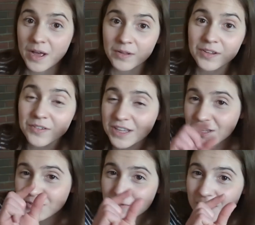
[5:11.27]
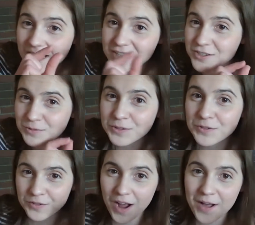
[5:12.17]
a little cute radish root
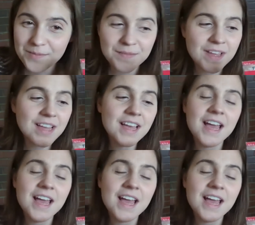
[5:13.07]
from.